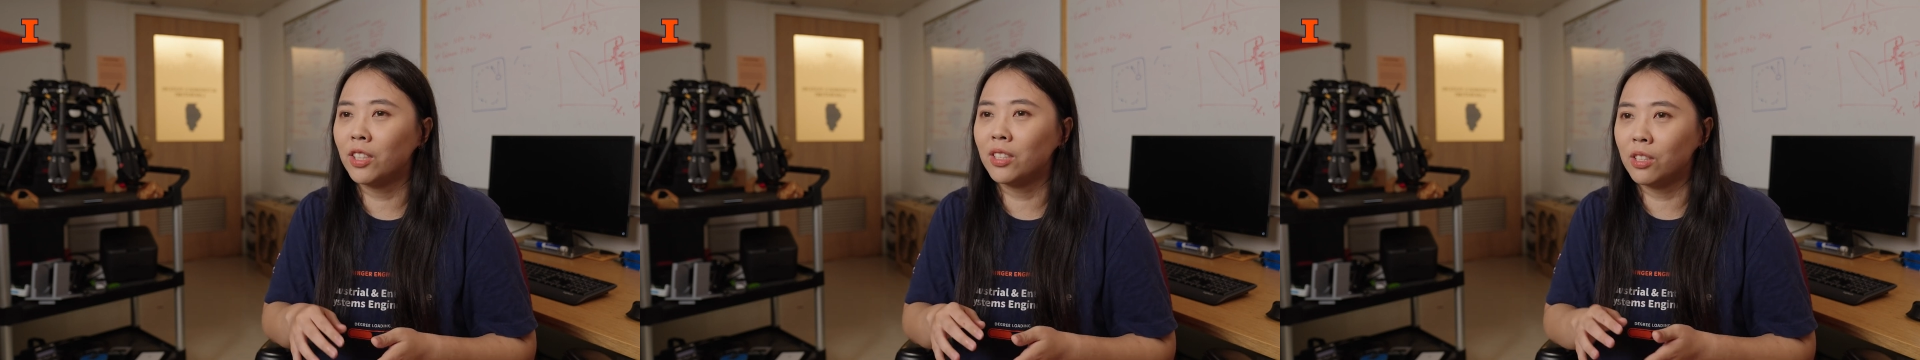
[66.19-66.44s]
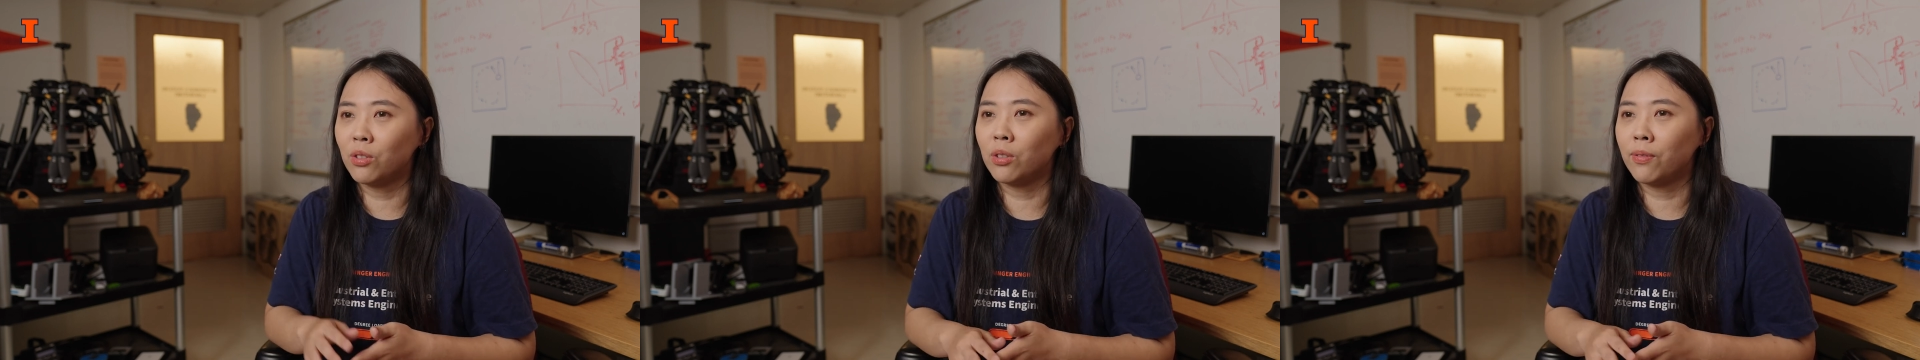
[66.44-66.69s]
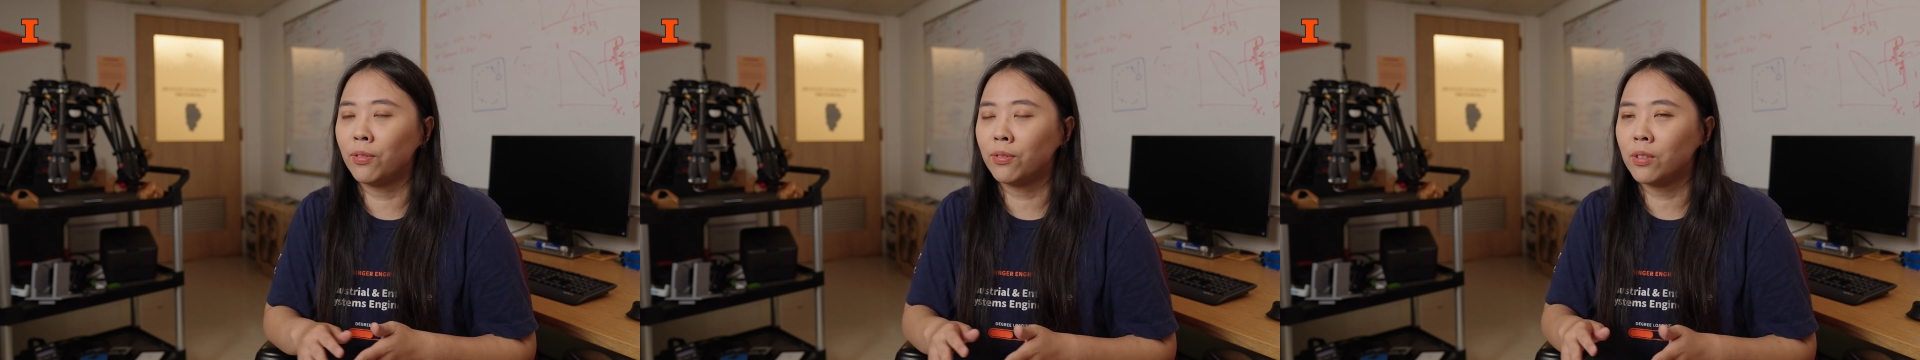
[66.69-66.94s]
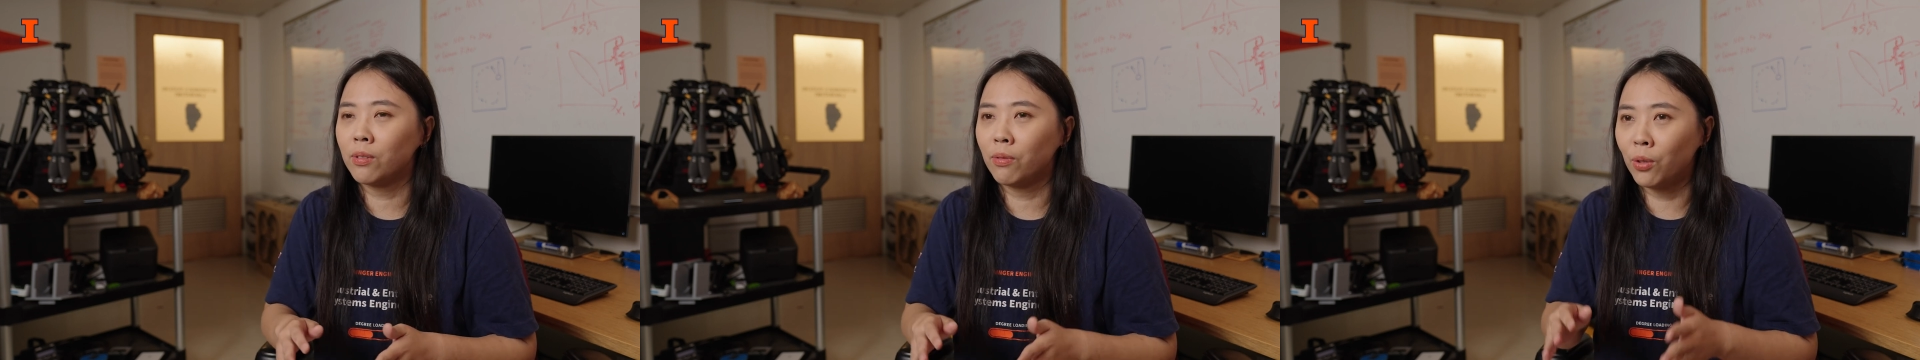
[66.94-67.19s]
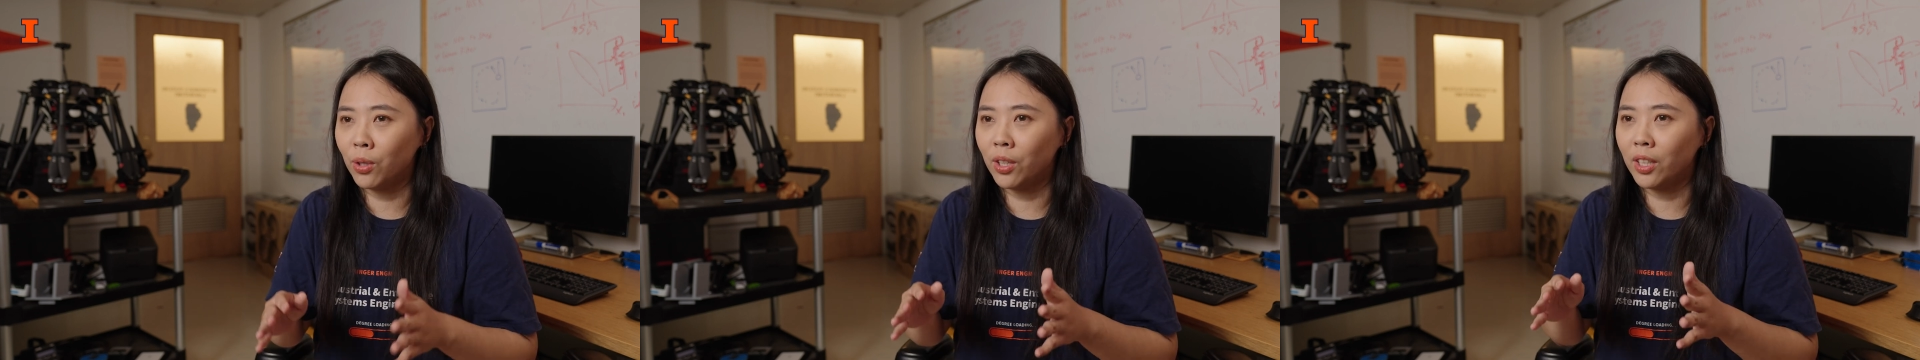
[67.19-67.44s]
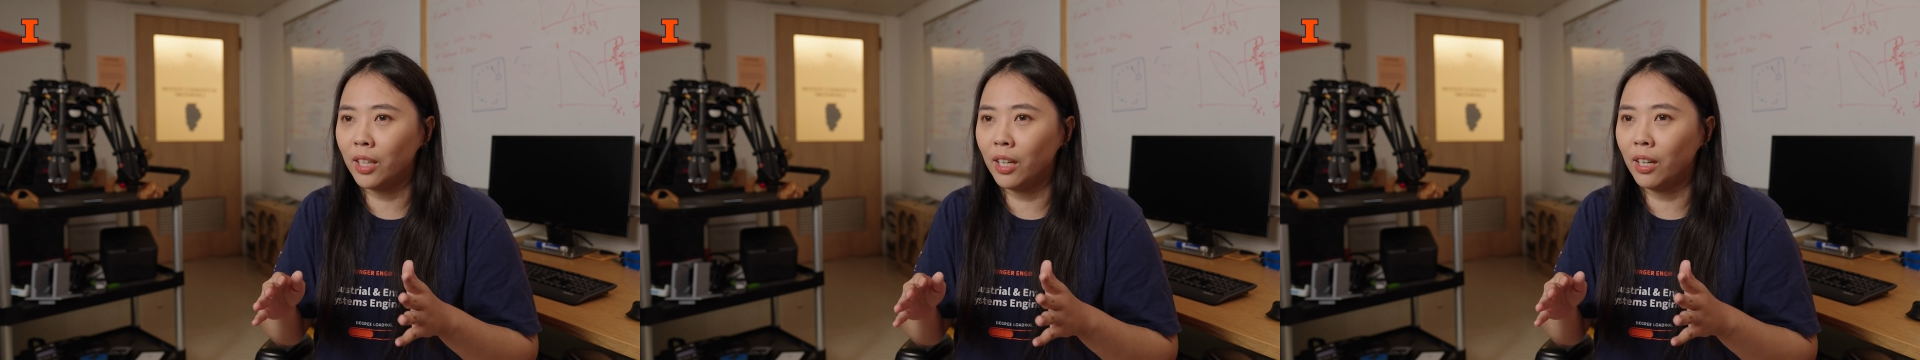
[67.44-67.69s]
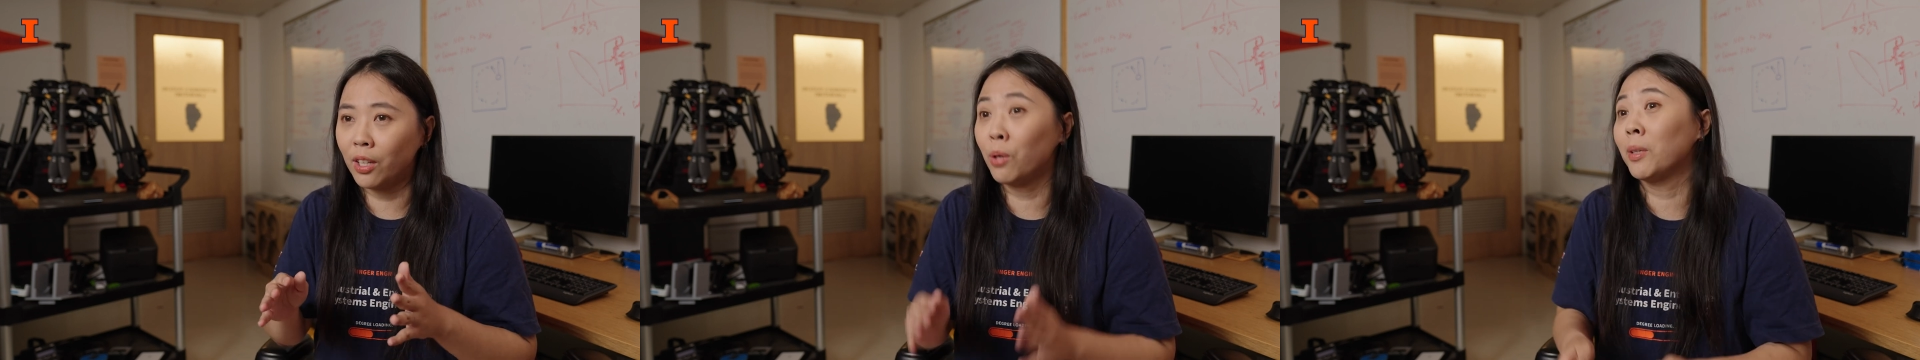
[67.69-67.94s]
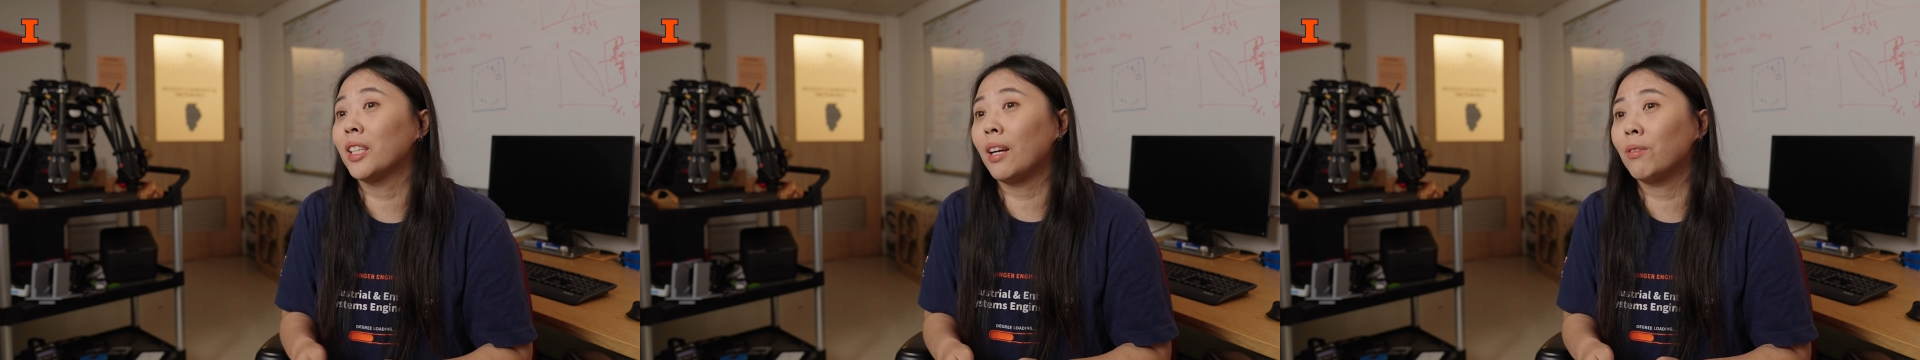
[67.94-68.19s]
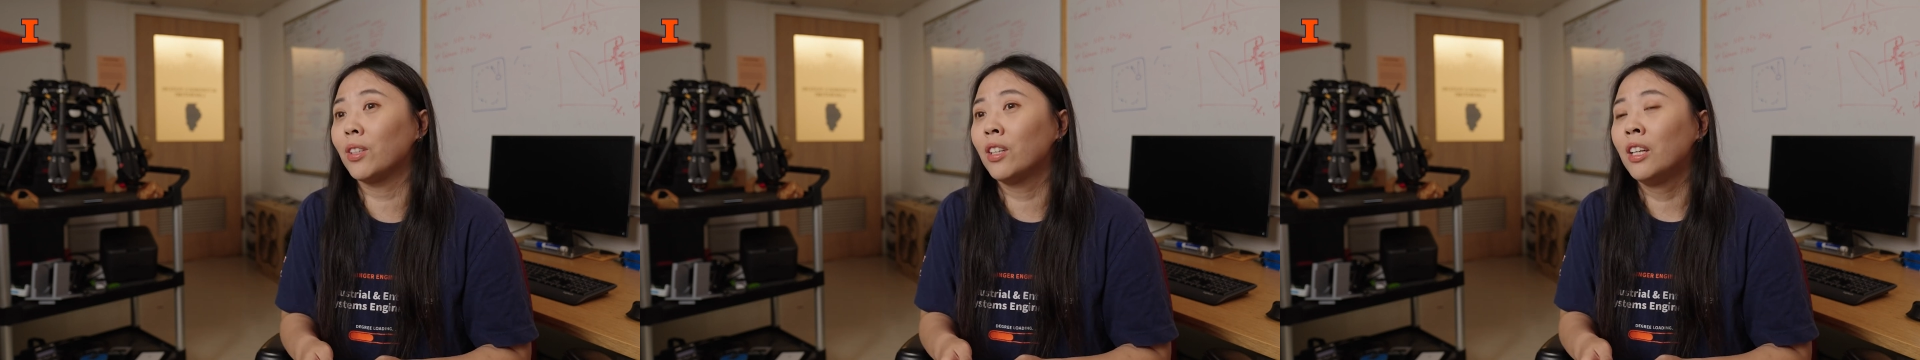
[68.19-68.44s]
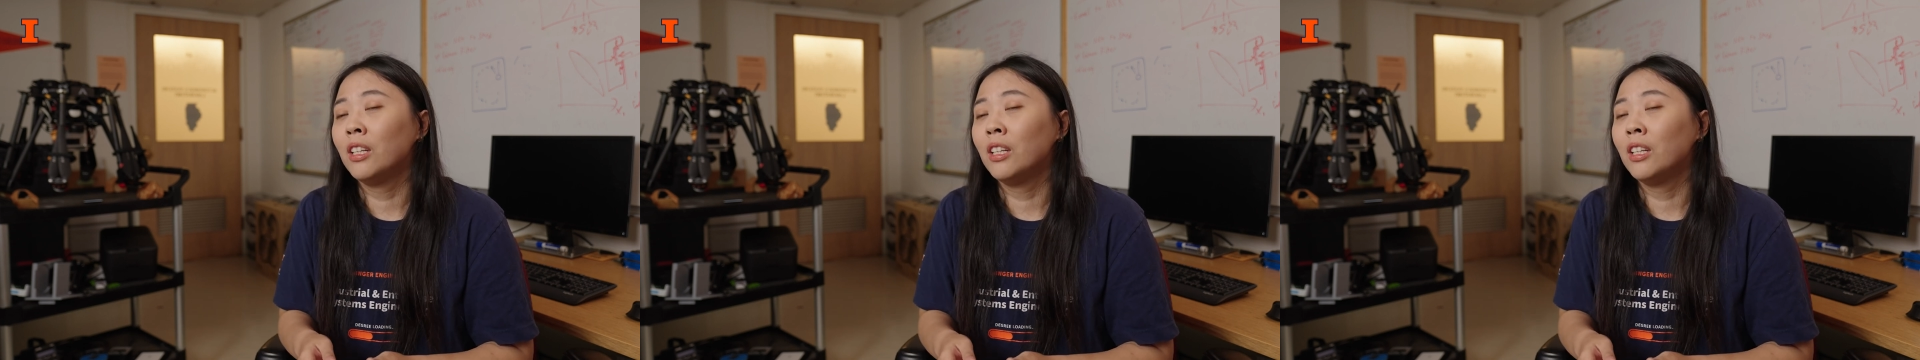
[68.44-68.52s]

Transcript: dangerous for a human diver.